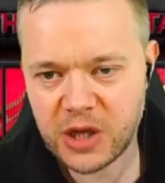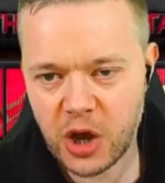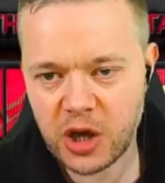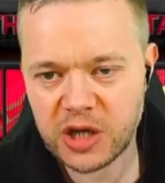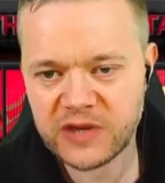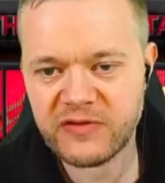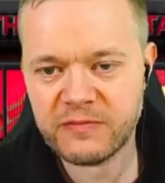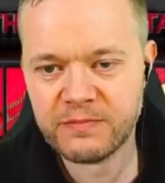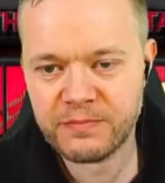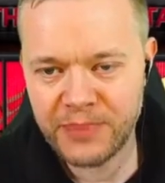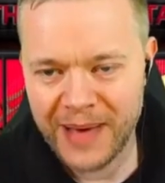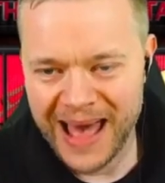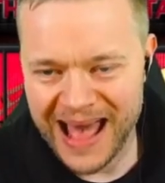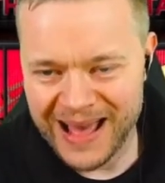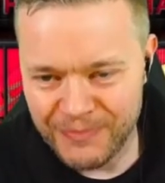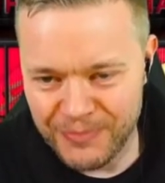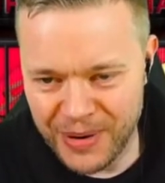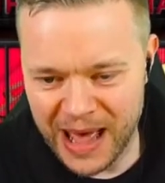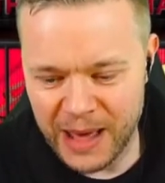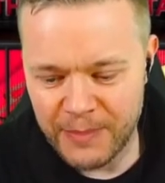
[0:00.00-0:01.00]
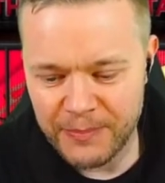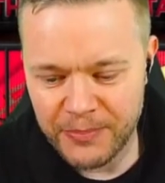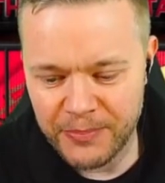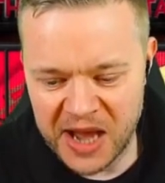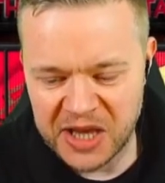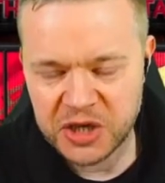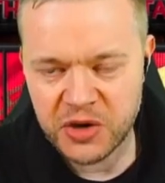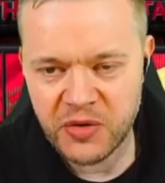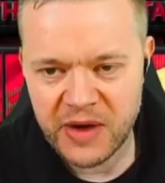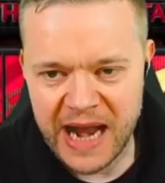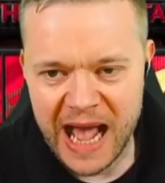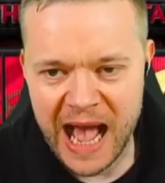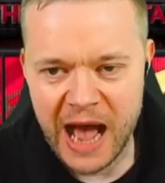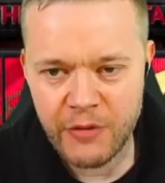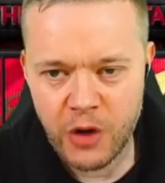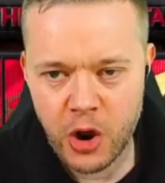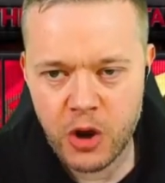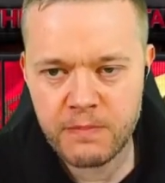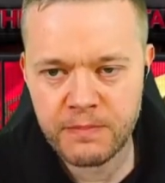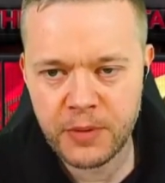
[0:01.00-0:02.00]
from pressure in our
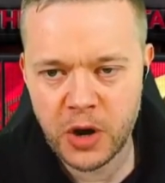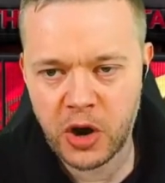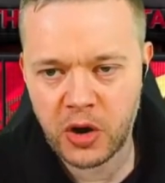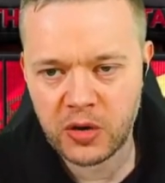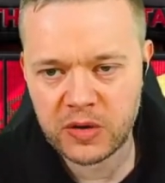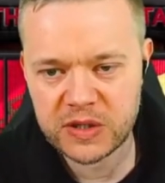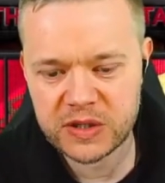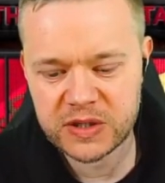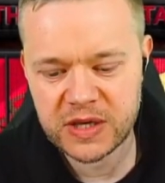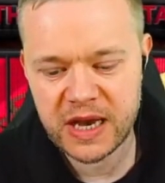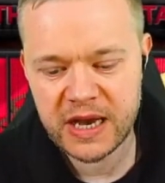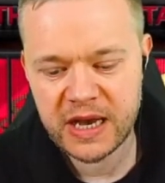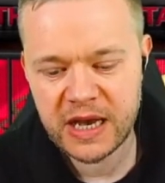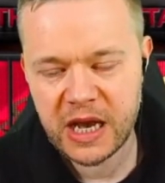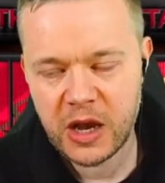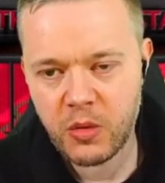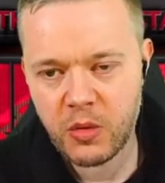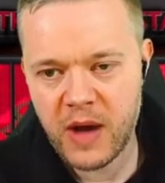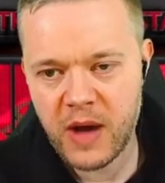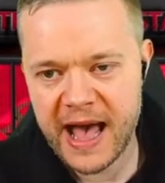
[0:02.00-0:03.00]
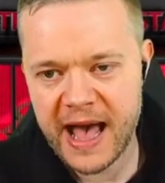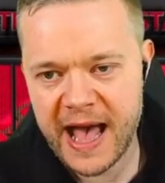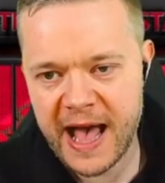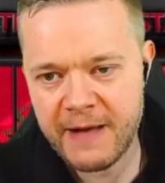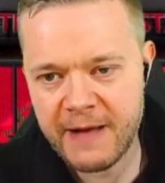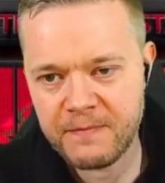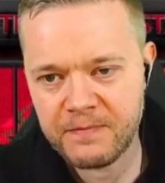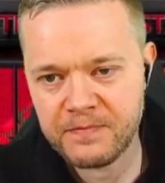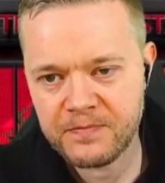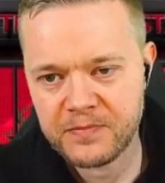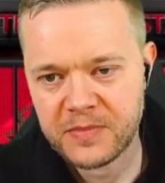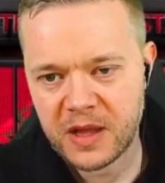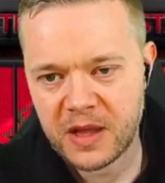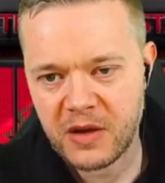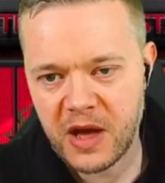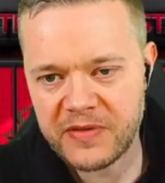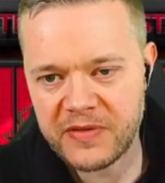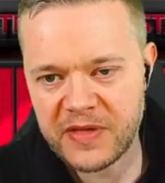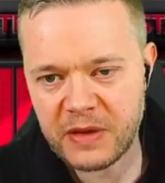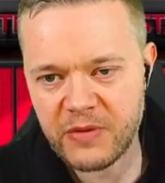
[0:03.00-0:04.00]
own box, where
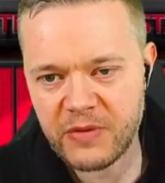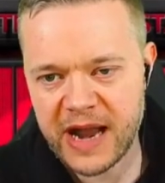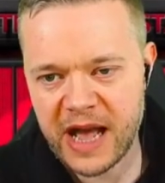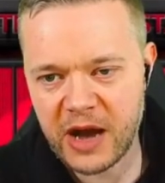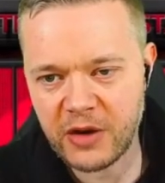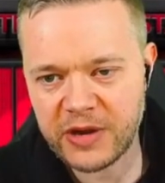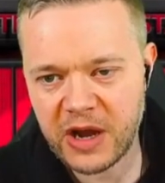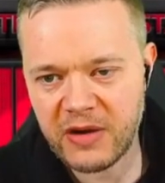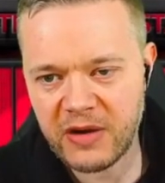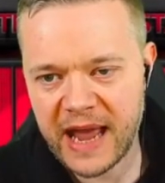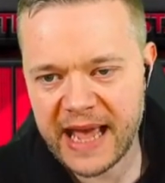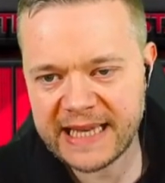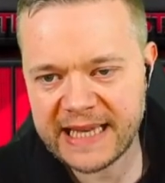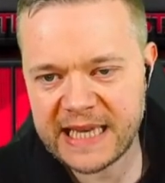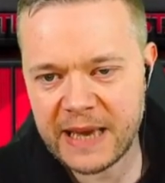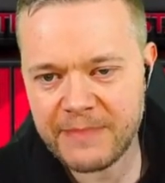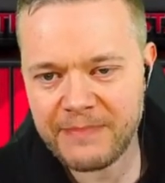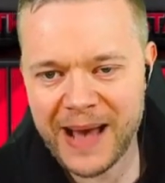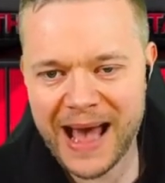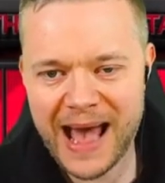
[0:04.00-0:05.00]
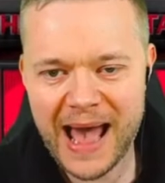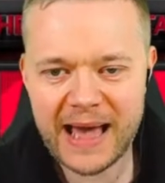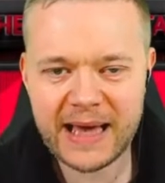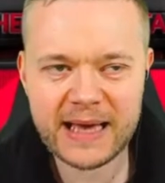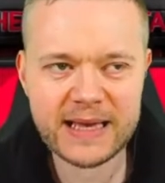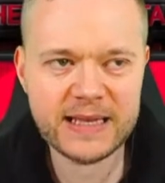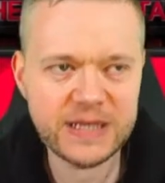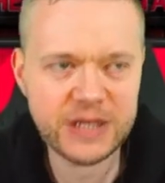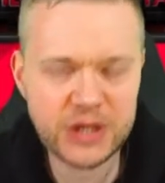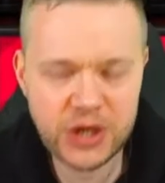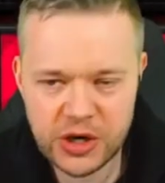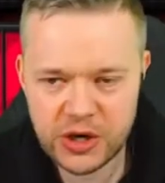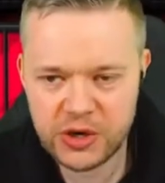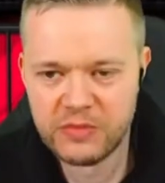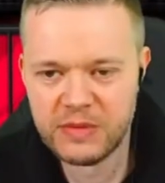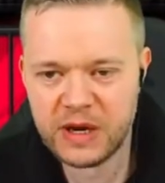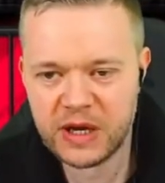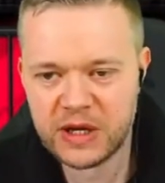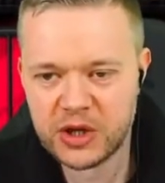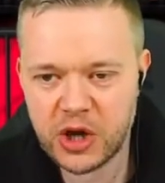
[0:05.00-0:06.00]
I think Ronaldo lays it back to
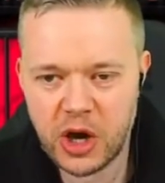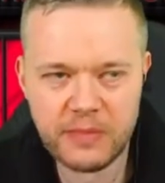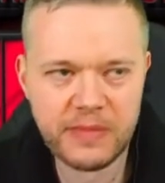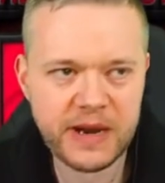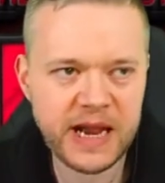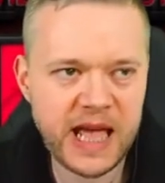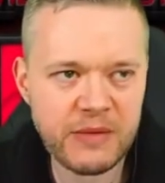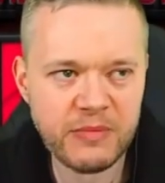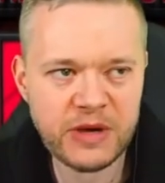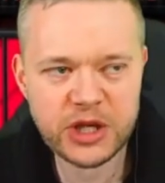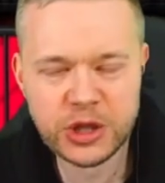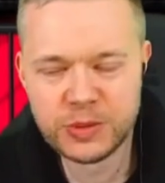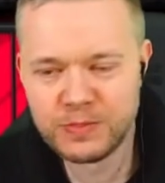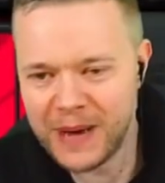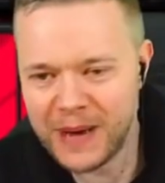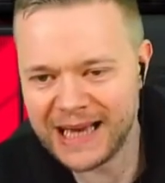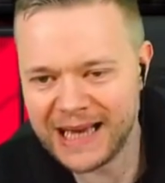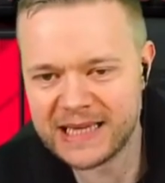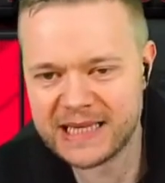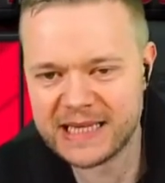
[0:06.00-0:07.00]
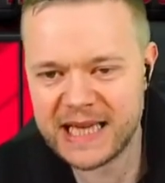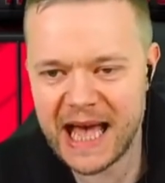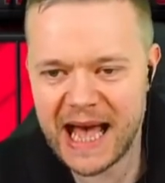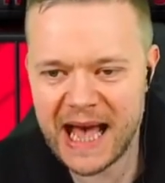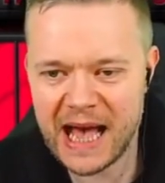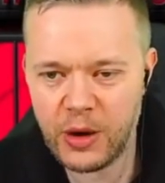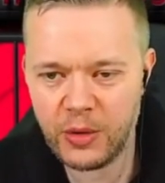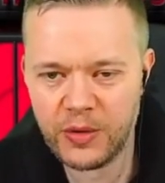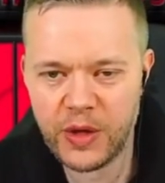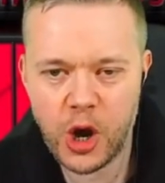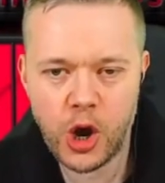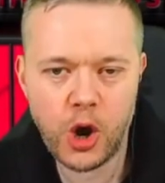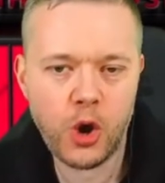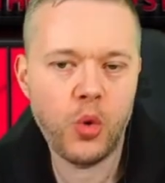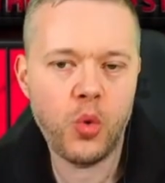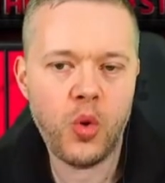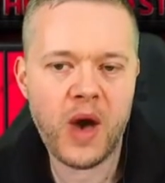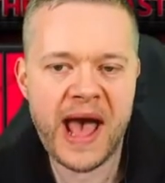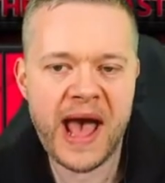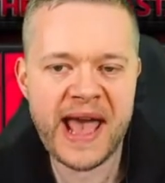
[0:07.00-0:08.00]
McTominay and we just passed it out the whole
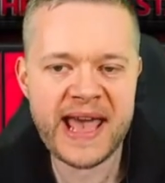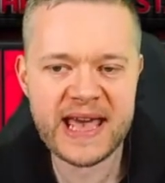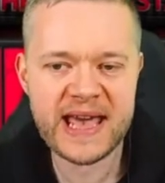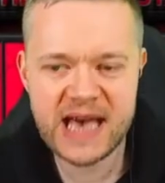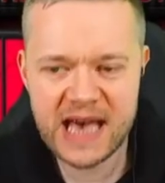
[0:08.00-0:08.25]
way.